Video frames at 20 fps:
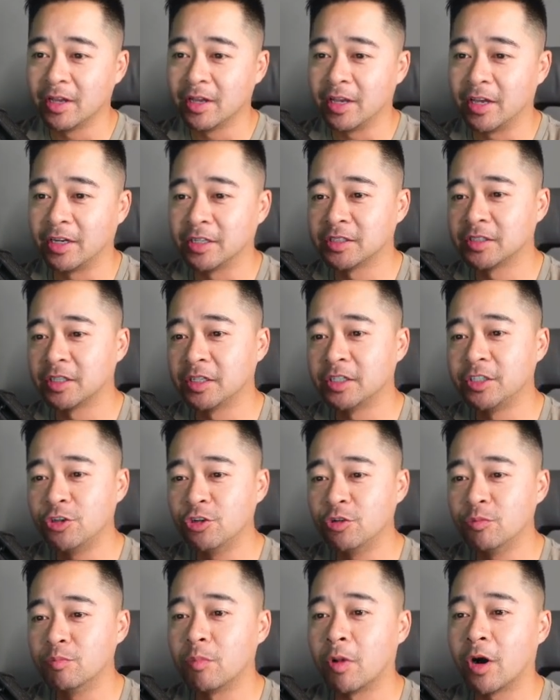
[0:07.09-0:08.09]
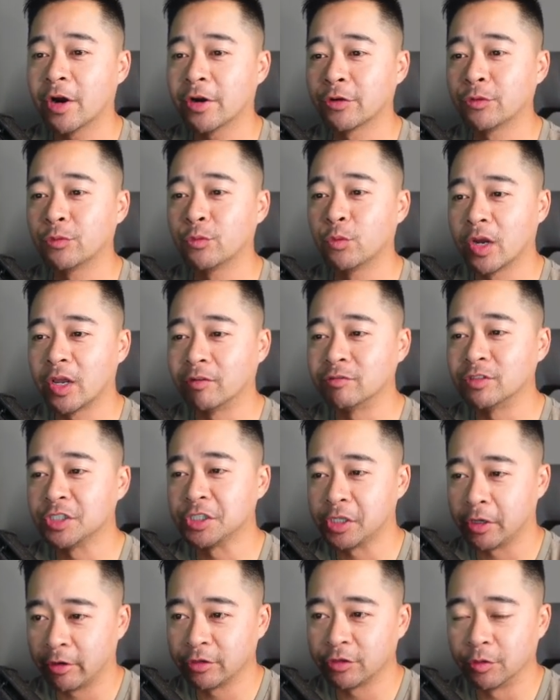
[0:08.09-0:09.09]
It is the new modern way of
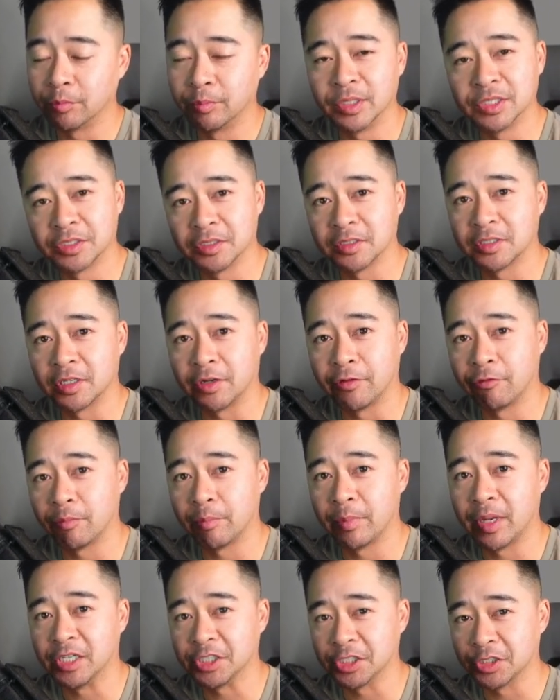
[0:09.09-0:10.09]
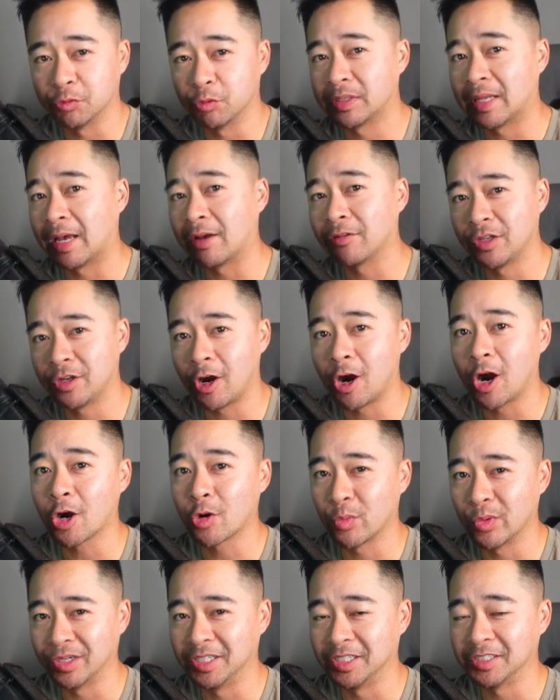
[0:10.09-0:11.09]
sharing your business information without the
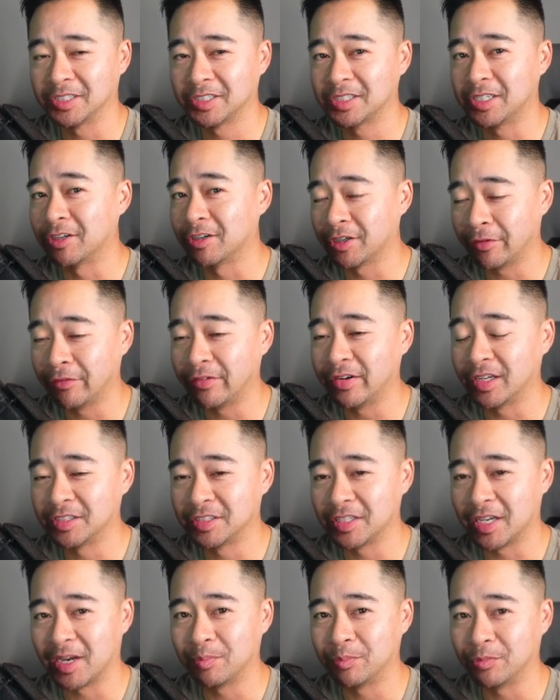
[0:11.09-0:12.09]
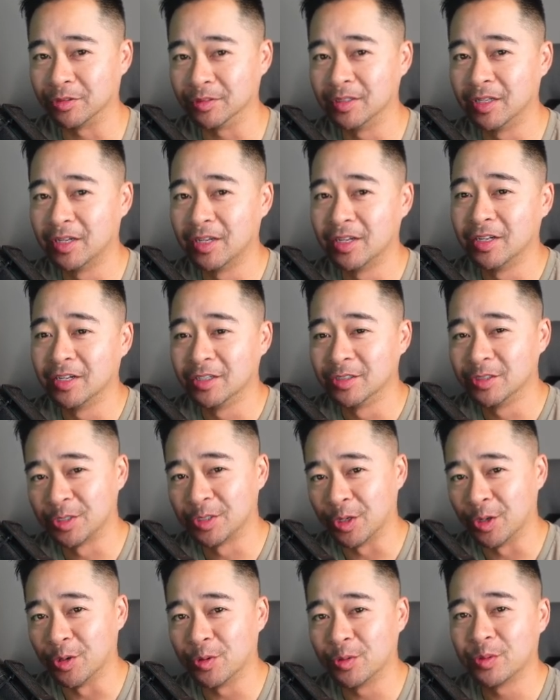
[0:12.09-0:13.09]
awkwardness. And I'll give an example.
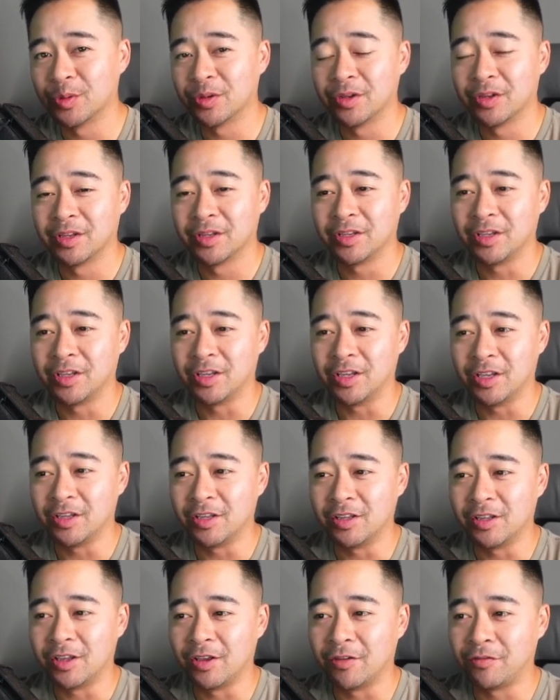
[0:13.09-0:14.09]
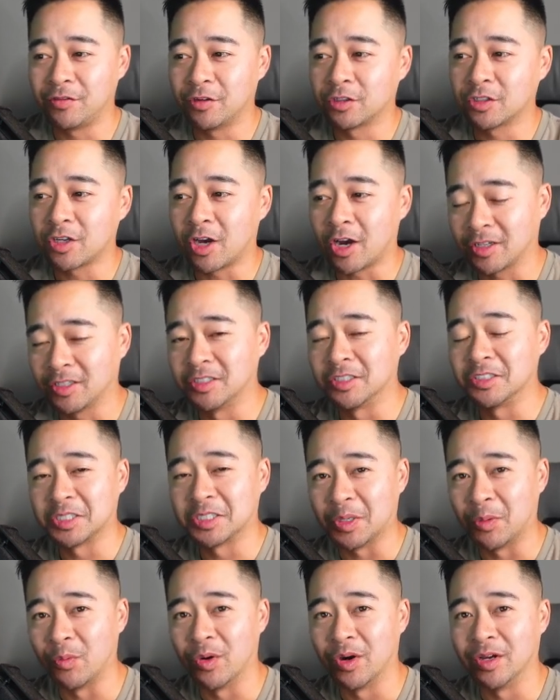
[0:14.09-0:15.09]
So, if you're talking to
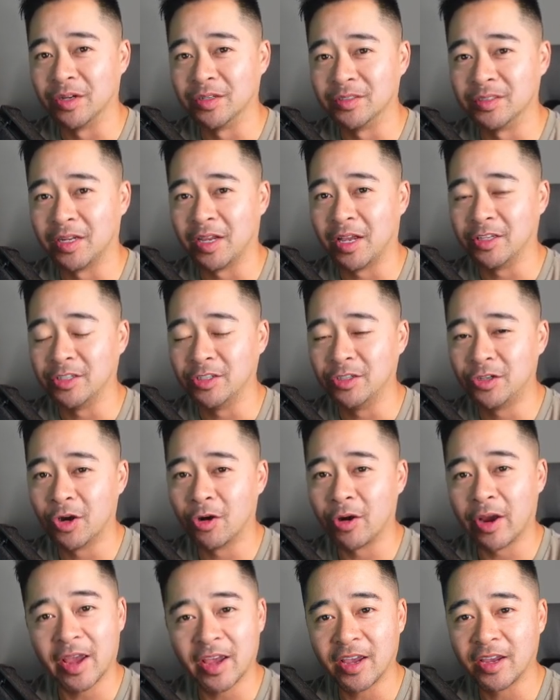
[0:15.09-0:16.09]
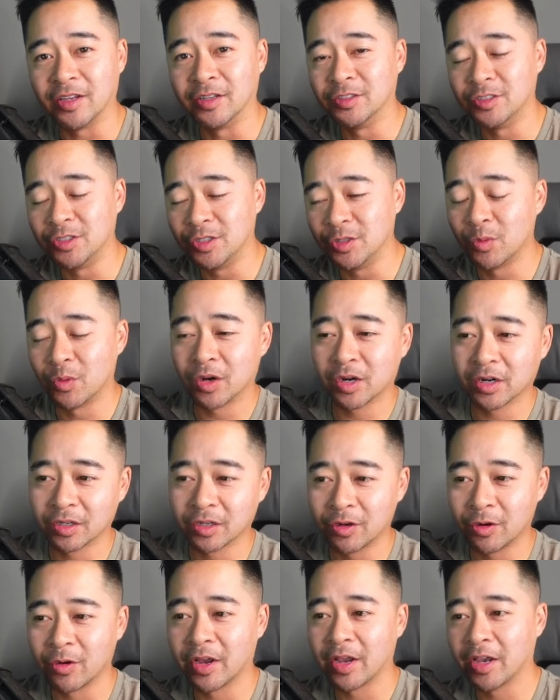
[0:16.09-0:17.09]
someone and you go, hey, do you want to
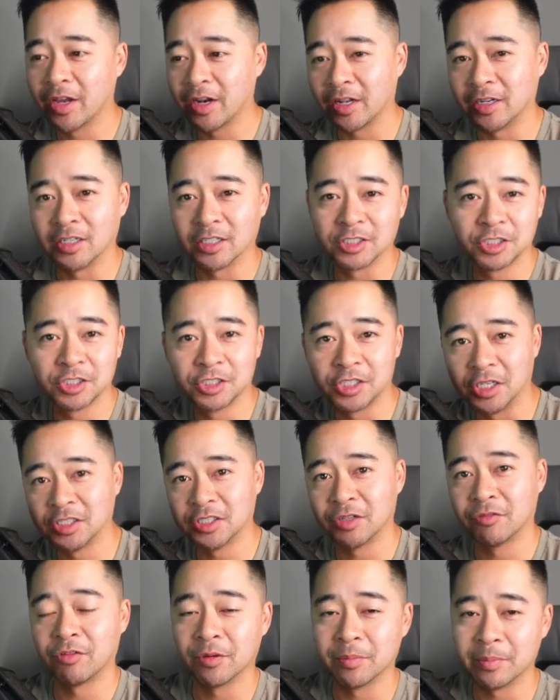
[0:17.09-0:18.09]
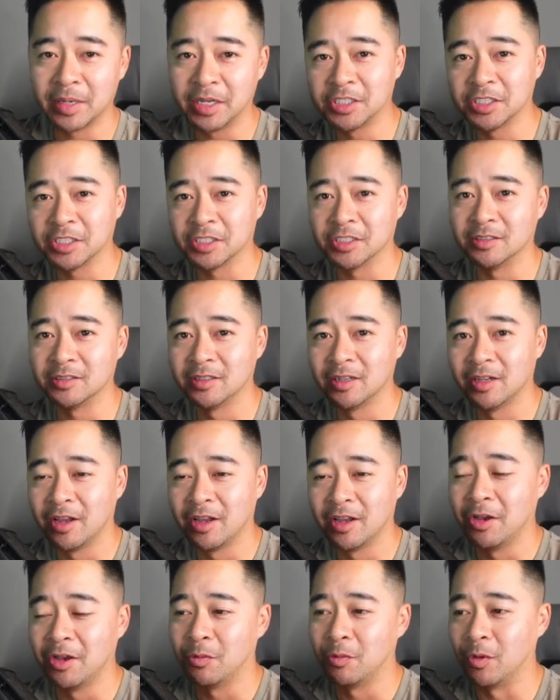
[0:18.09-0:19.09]
go ahead and exchange information?
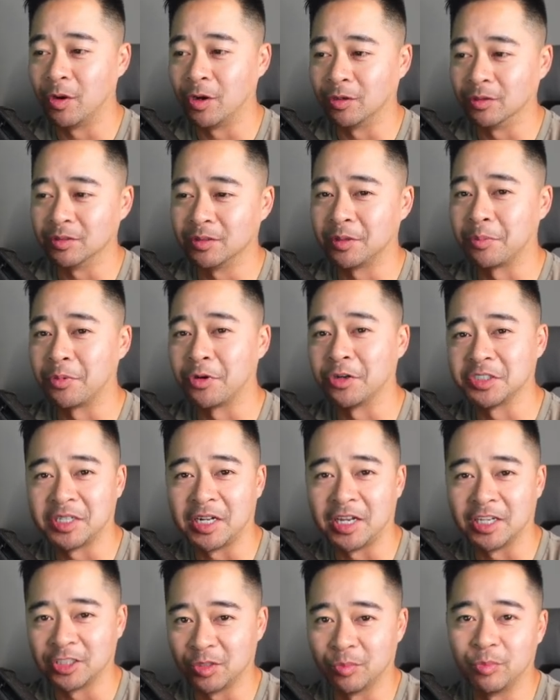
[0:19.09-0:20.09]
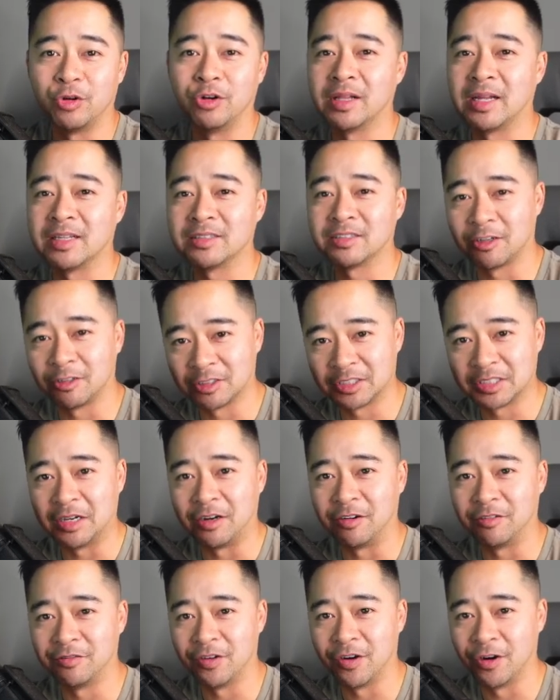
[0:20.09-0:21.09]
Well, the person has to pull out their
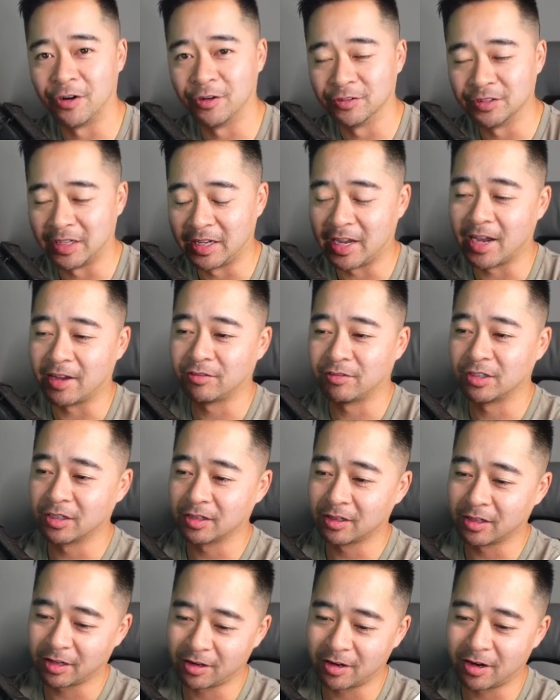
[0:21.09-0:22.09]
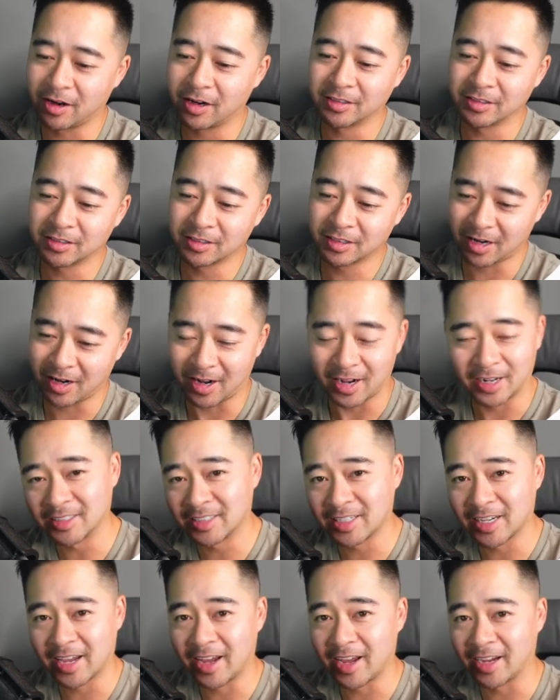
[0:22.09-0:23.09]
cell phone. They have to click on
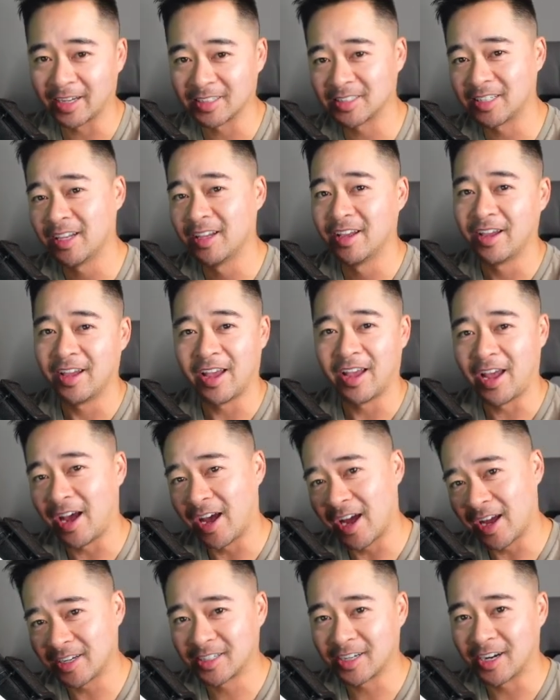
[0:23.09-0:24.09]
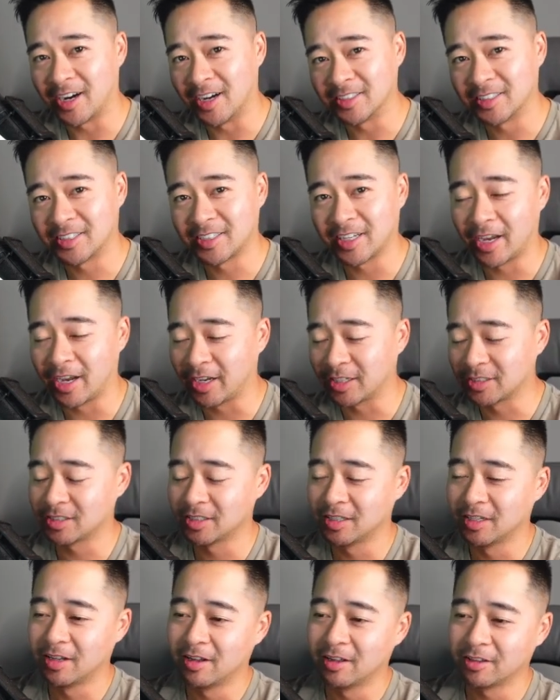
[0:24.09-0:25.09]
contacts, add contacts.
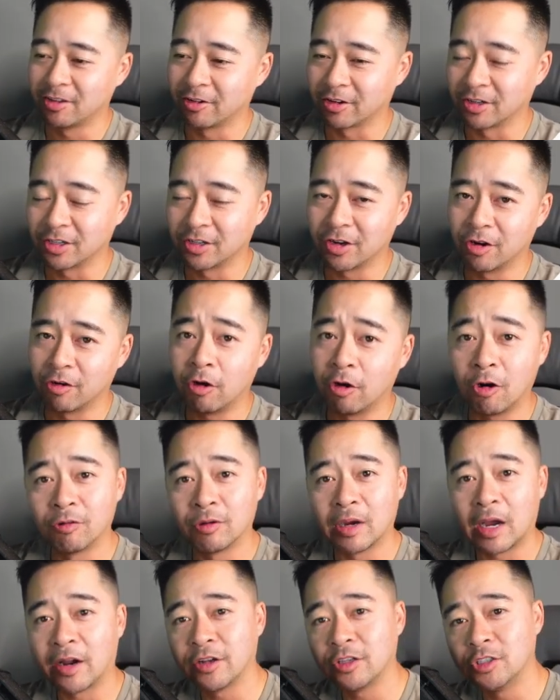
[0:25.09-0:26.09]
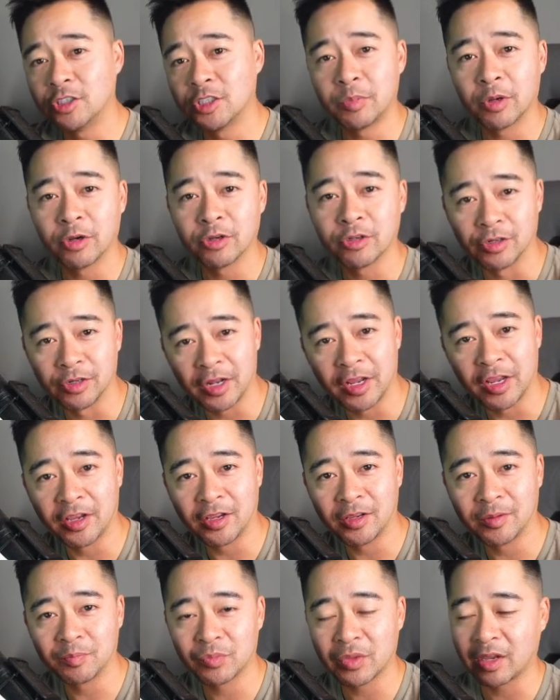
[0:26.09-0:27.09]
They're going to go, oh, how do you spell your
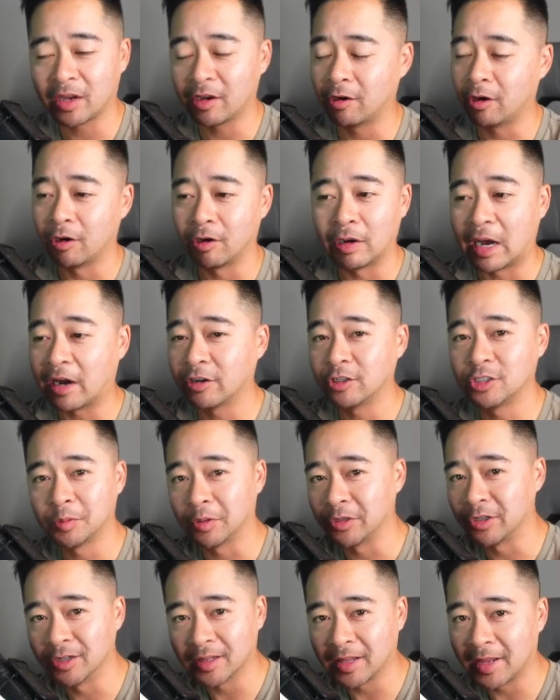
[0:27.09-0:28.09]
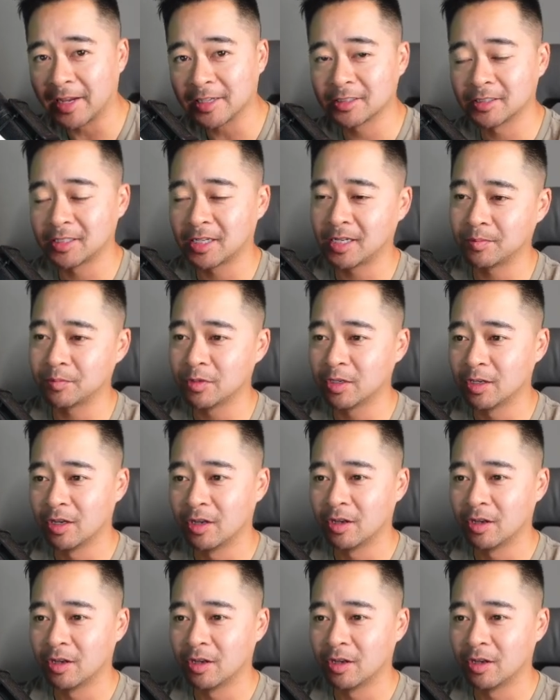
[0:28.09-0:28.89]
name? Oh, how do you spell your last name?